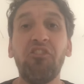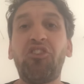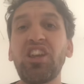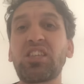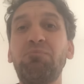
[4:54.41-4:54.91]

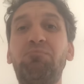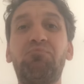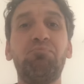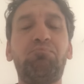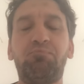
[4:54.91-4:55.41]
for his
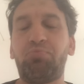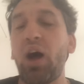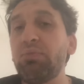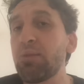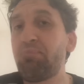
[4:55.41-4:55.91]

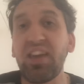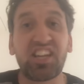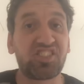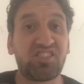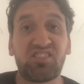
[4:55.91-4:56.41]
probably
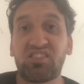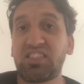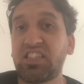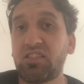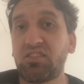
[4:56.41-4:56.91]
biggest
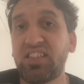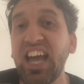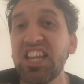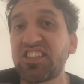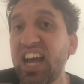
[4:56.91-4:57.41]

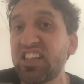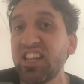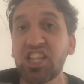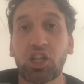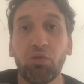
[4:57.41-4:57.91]
tennis title
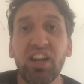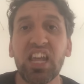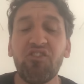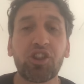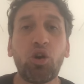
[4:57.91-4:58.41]
in his career,
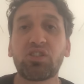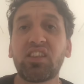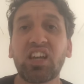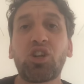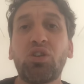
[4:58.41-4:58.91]
even though
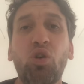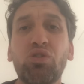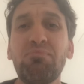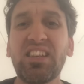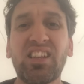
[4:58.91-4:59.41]
the
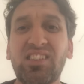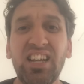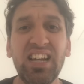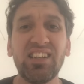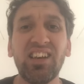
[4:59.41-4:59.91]
gold medal
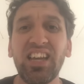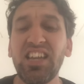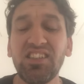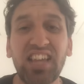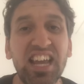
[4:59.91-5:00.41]
uh,
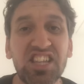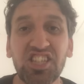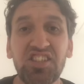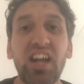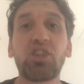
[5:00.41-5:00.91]
in tennis
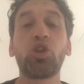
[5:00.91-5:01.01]
is not